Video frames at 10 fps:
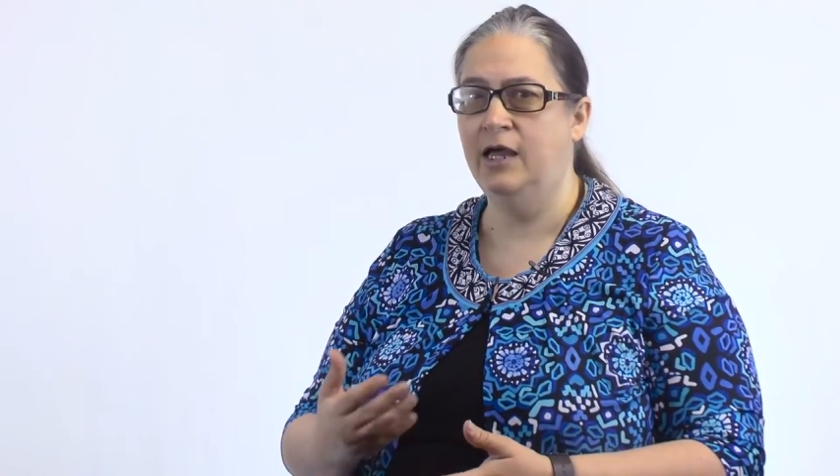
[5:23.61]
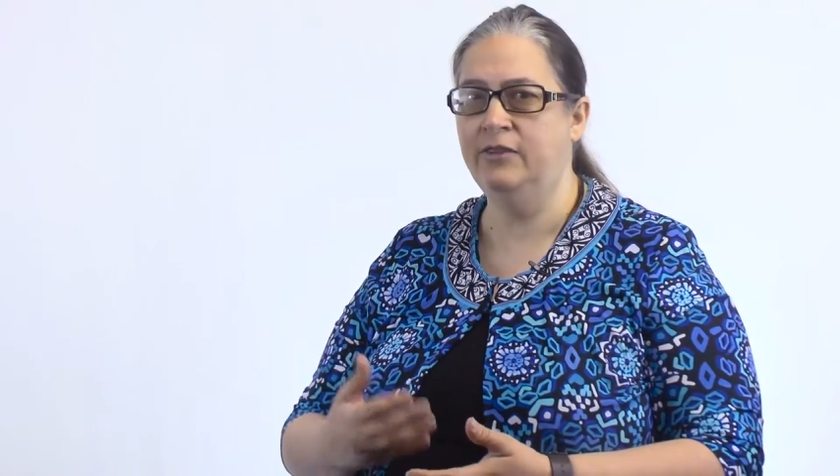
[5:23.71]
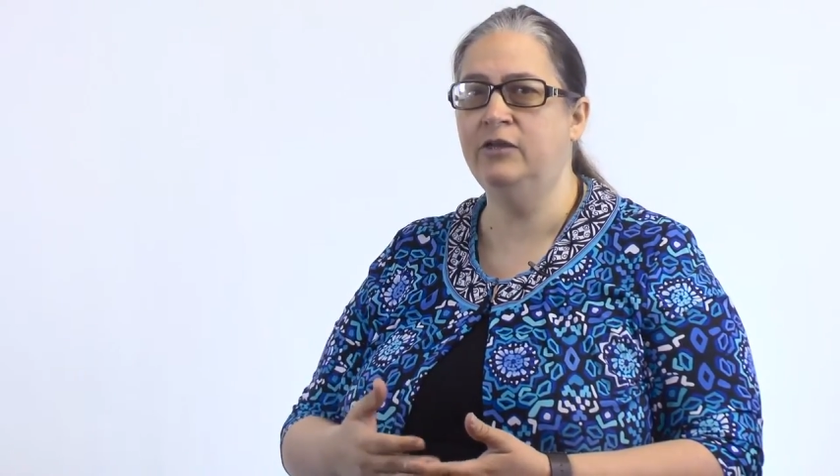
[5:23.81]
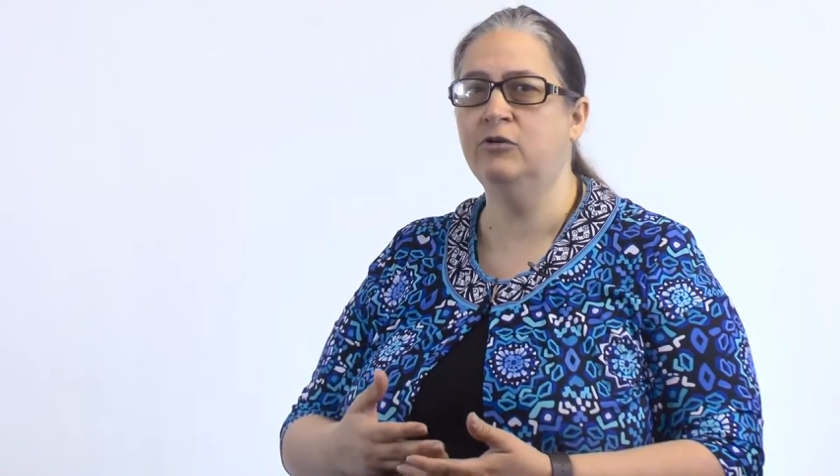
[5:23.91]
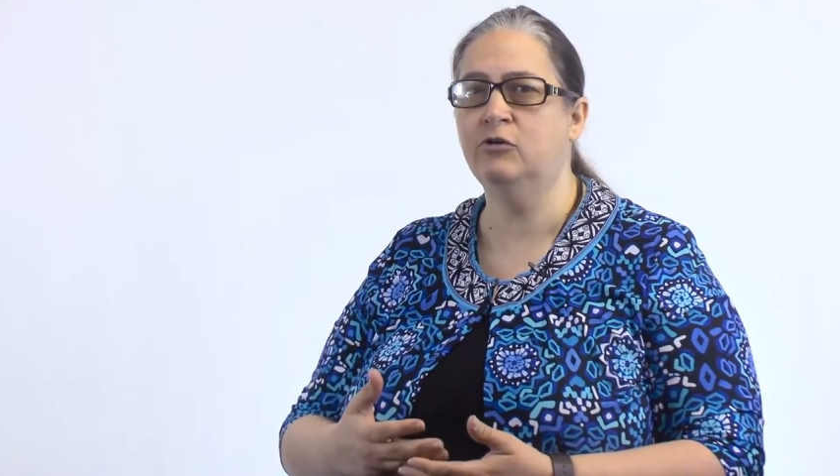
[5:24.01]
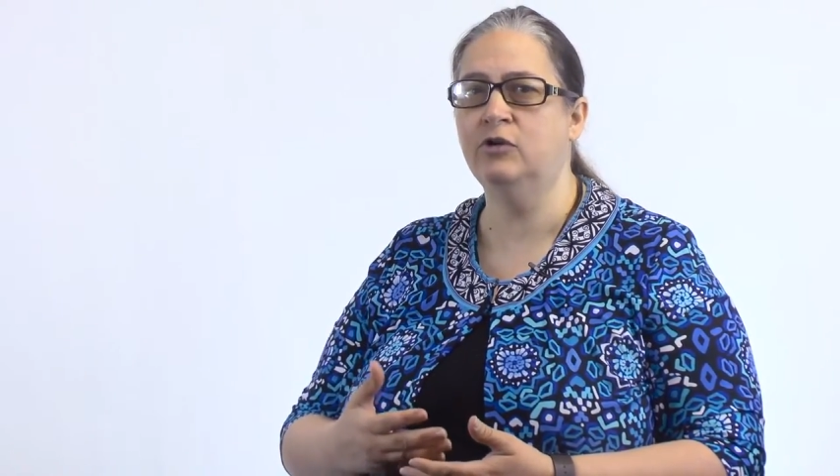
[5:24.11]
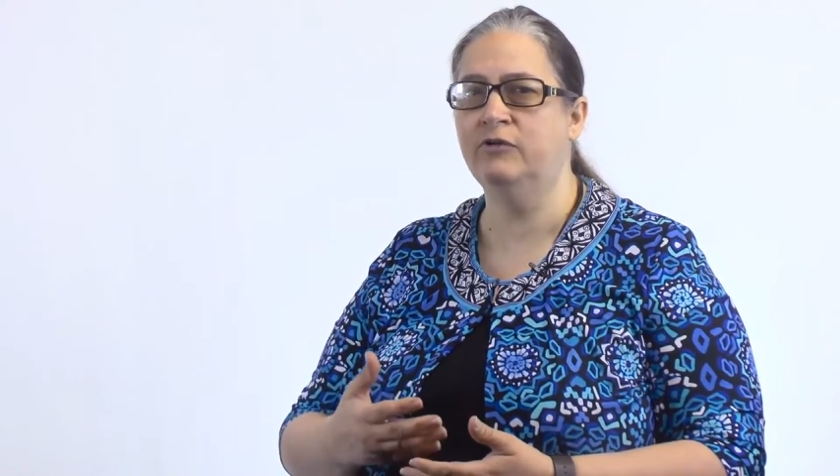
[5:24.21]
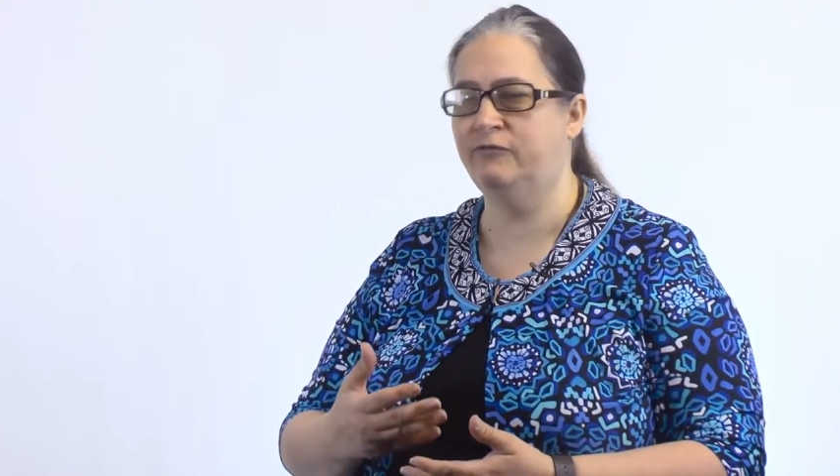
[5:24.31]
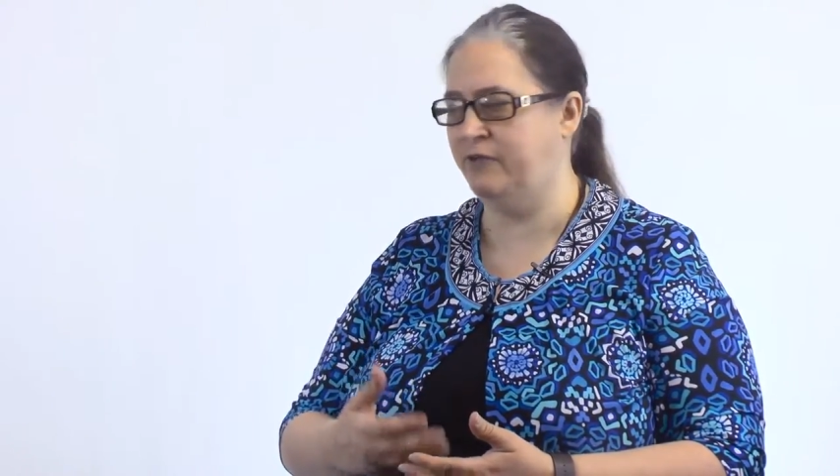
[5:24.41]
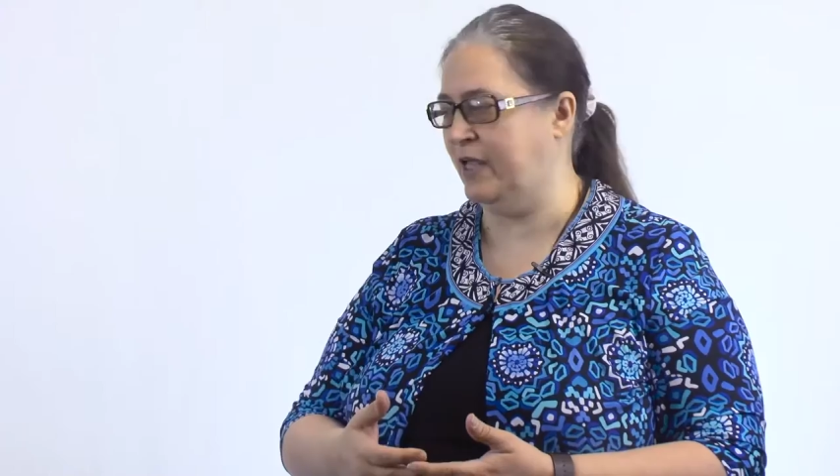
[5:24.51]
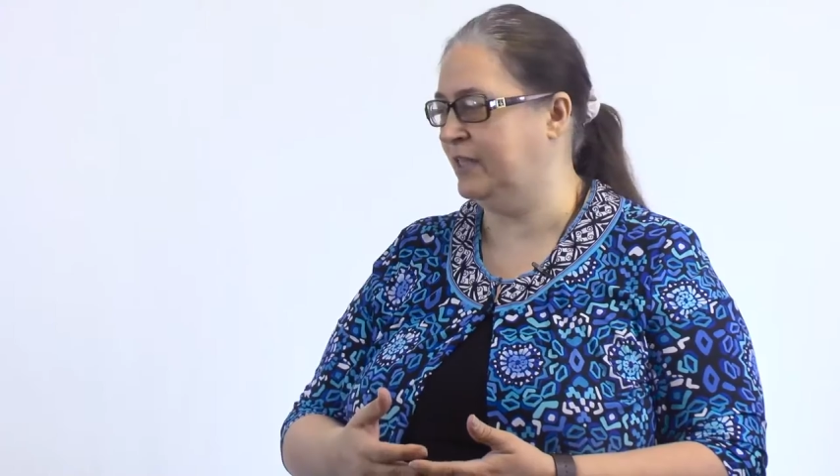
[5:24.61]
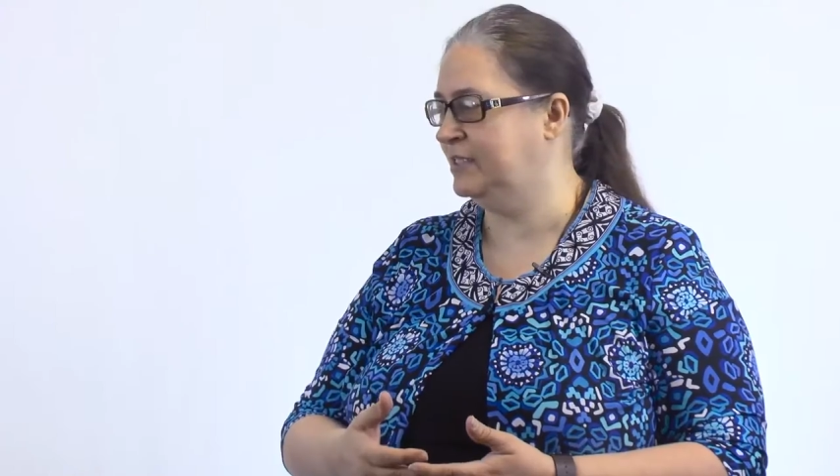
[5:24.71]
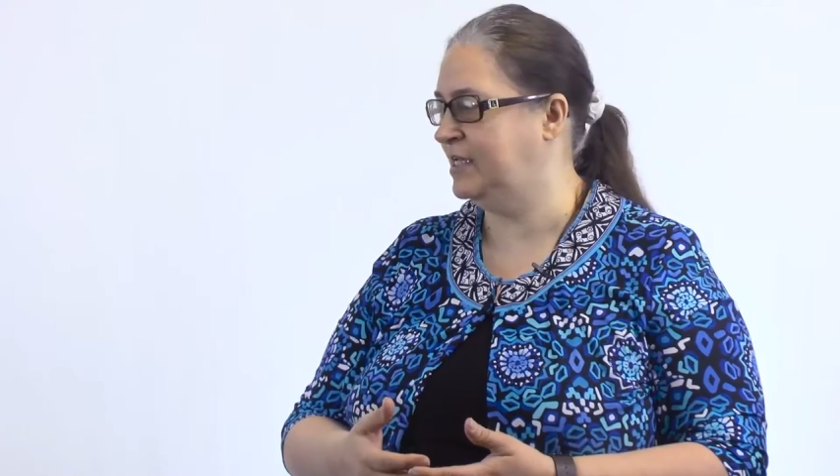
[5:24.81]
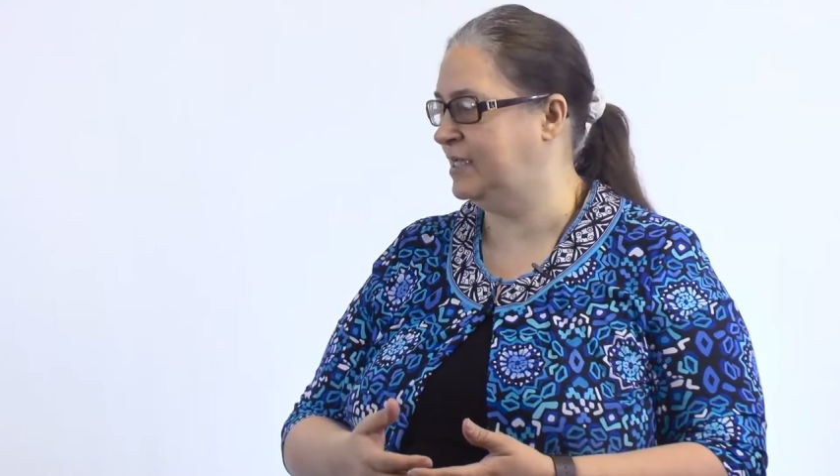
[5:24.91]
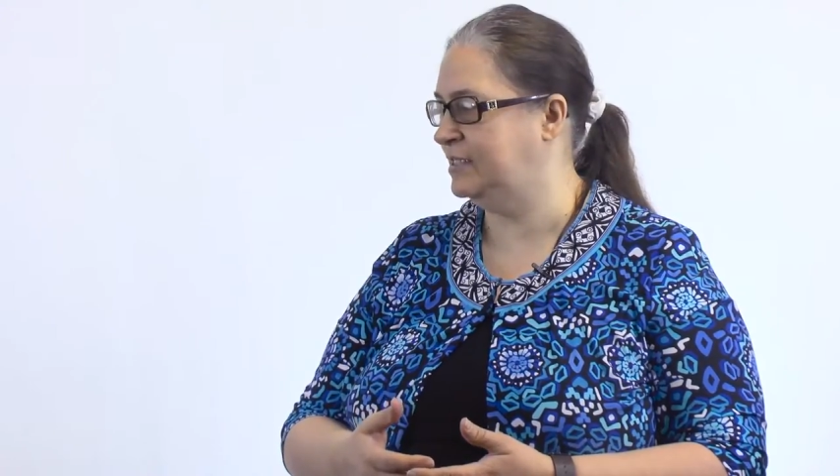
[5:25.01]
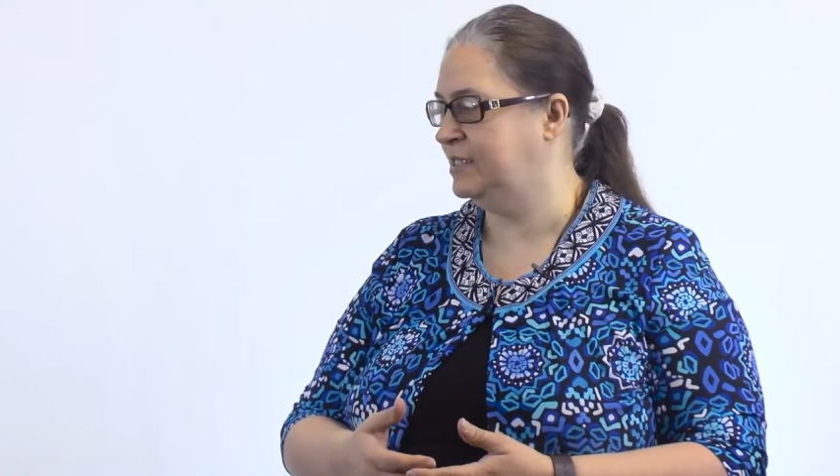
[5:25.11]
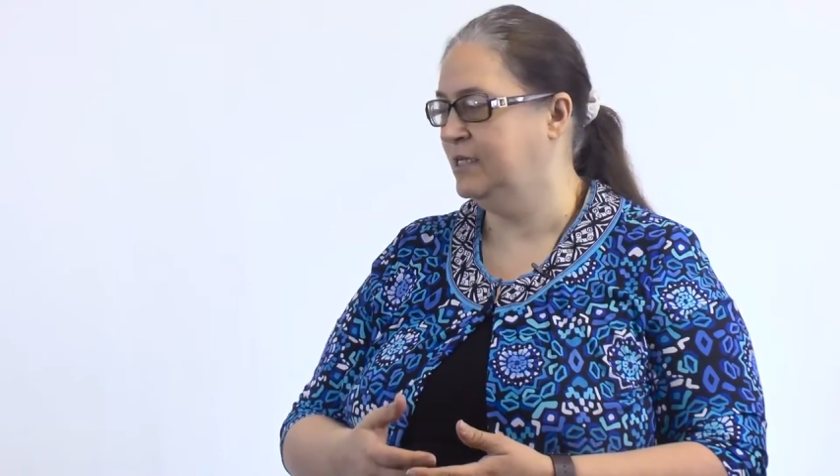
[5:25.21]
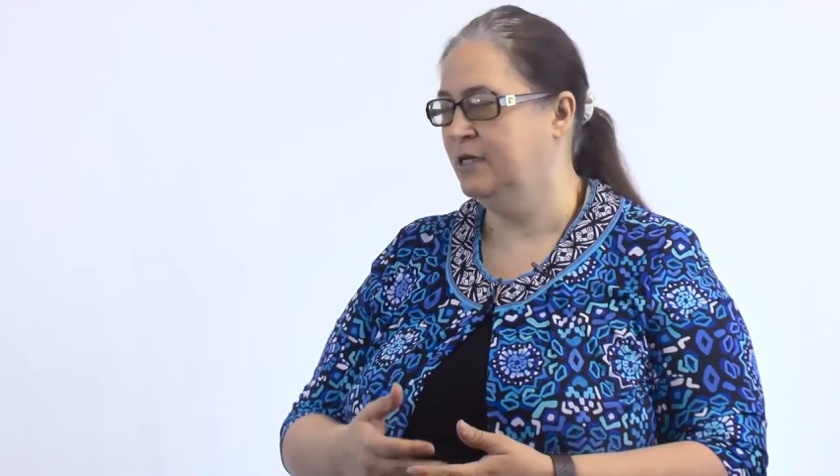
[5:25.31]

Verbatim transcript: And then you're going to validate